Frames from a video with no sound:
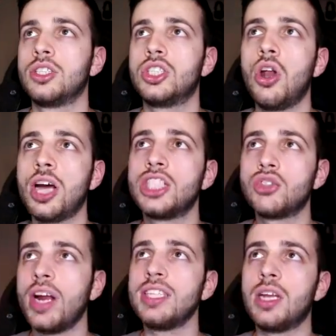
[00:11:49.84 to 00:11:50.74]
Slide
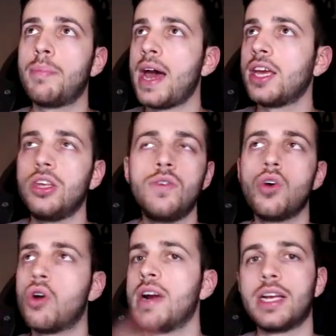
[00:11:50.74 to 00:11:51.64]
straight into the back. You've
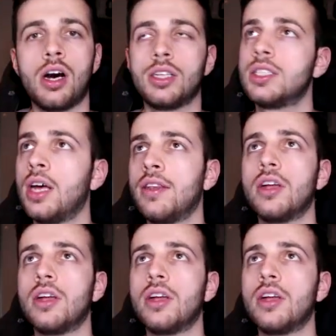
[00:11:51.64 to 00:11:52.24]
got a red card, son.